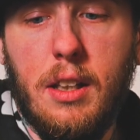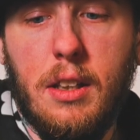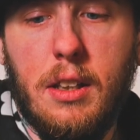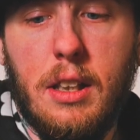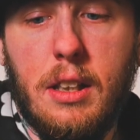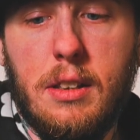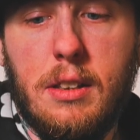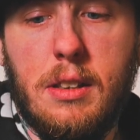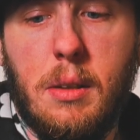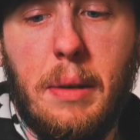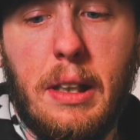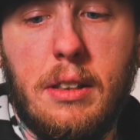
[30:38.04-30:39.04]
This
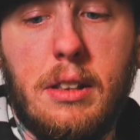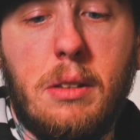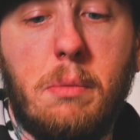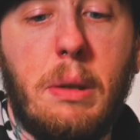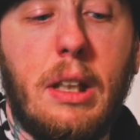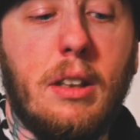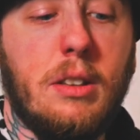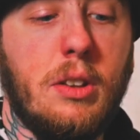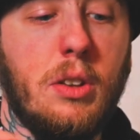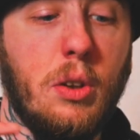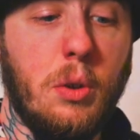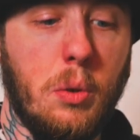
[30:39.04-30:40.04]
to me
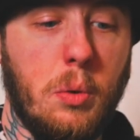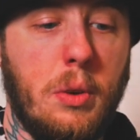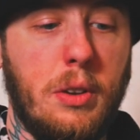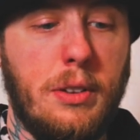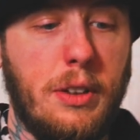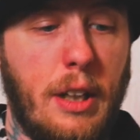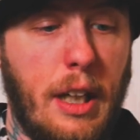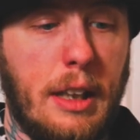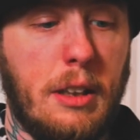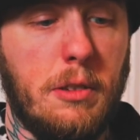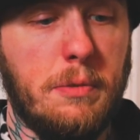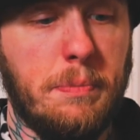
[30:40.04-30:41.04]
speaks to, like,